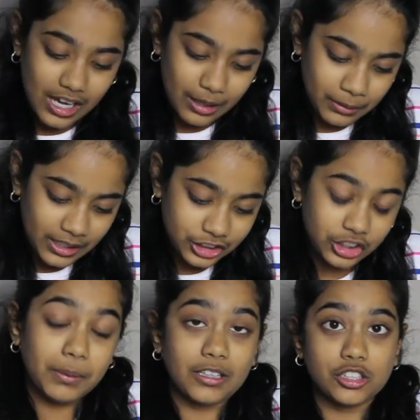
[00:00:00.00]
I might
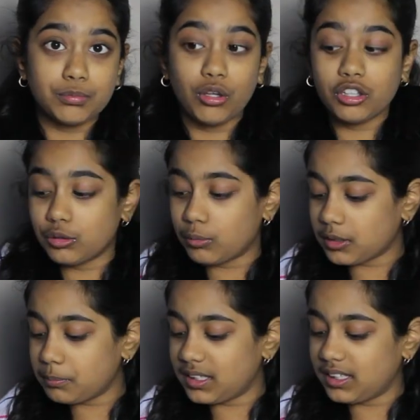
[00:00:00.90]
actually make it small. You
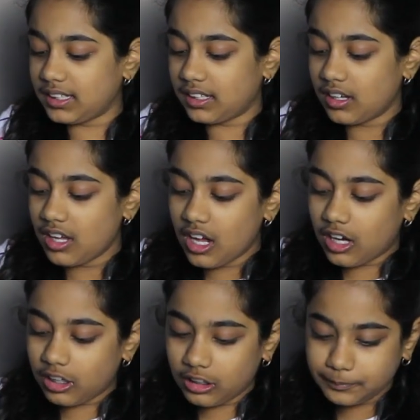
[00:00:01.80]
want to be,
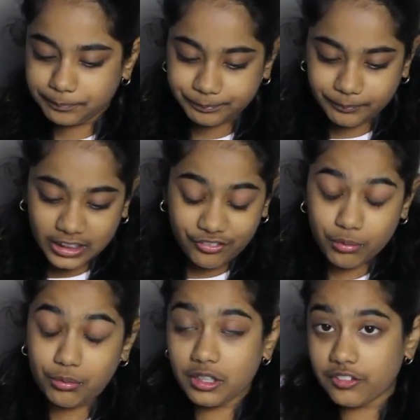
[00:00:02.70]
um, if
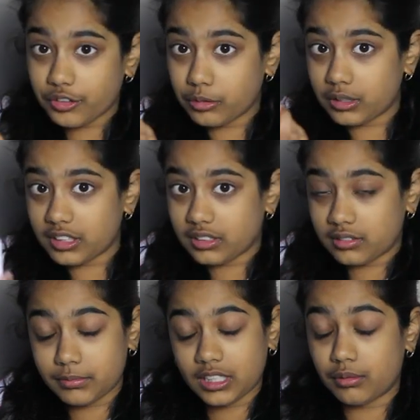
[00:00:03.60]
you if you want to
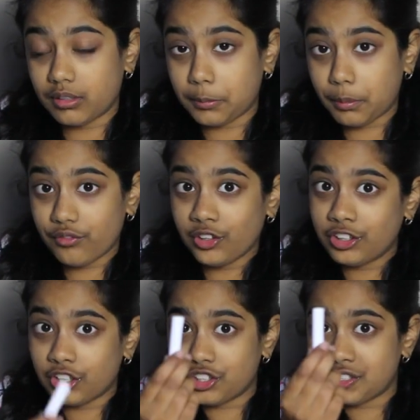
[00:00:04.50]
make it really
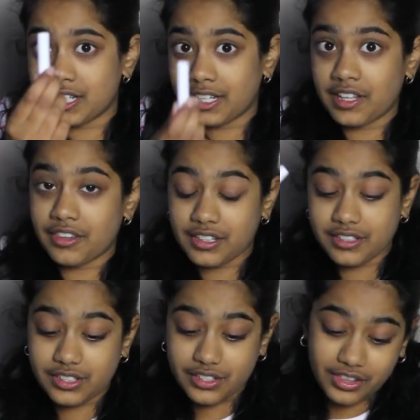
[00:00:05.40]
perfect, you should take
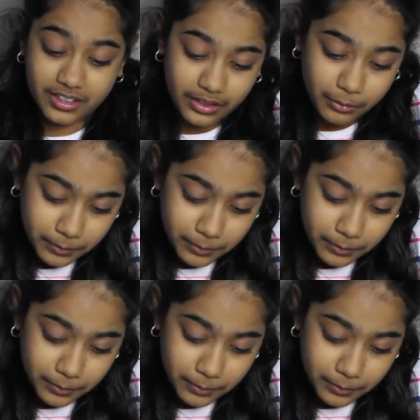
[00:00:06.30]
this thing that we